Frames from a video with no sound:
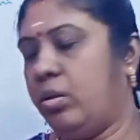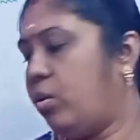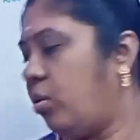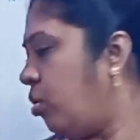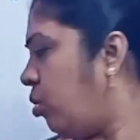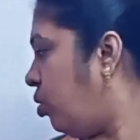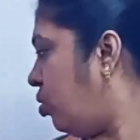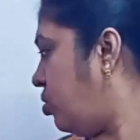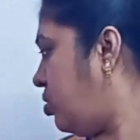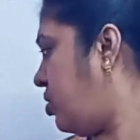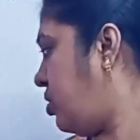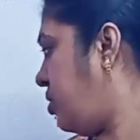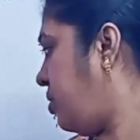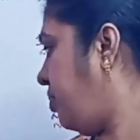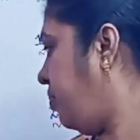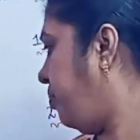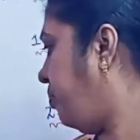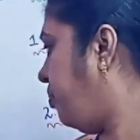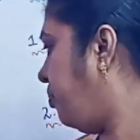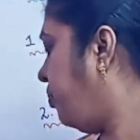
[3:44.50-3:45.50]

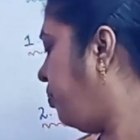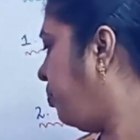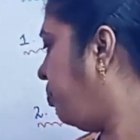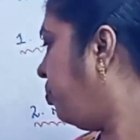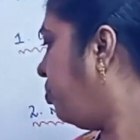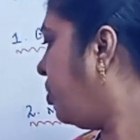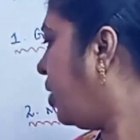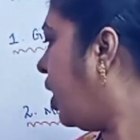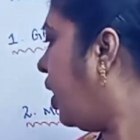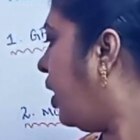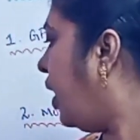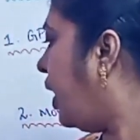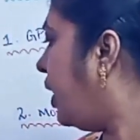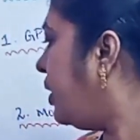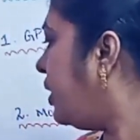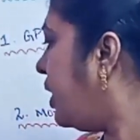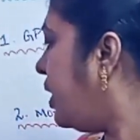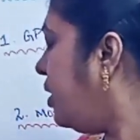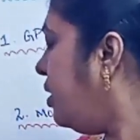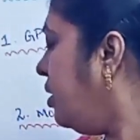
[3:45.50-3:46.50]
cores.
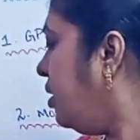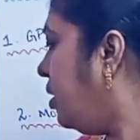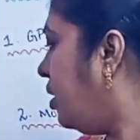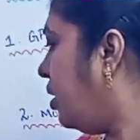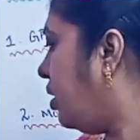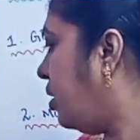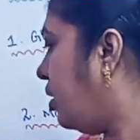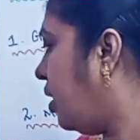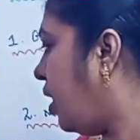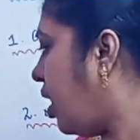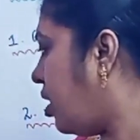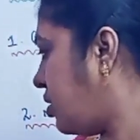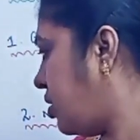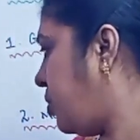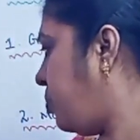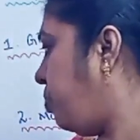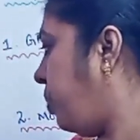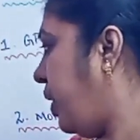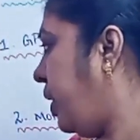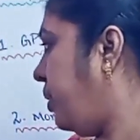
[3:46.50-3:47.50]
And then
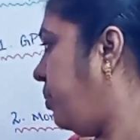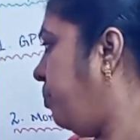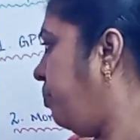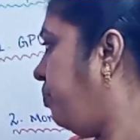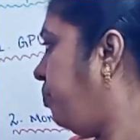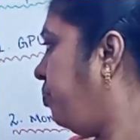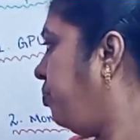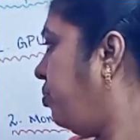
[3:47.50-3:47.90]
clock speed.